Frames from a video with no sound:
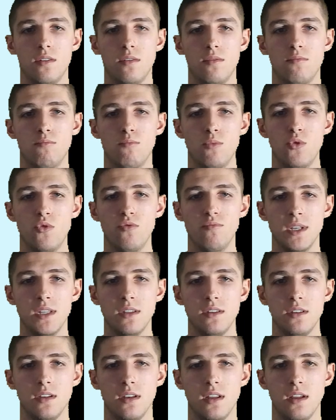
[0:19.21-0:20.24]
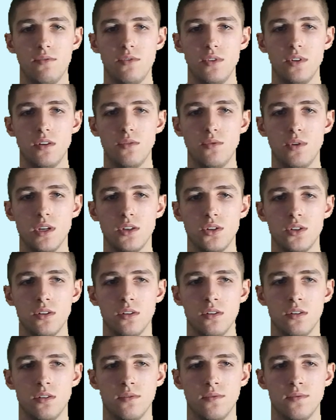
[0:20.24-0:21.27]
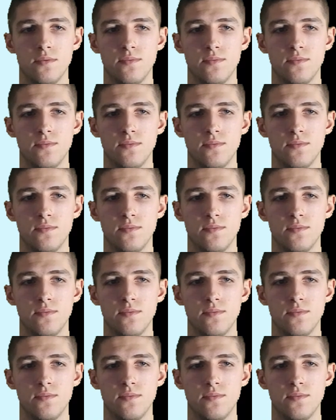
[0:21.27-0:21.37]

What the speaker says: movement in every direction,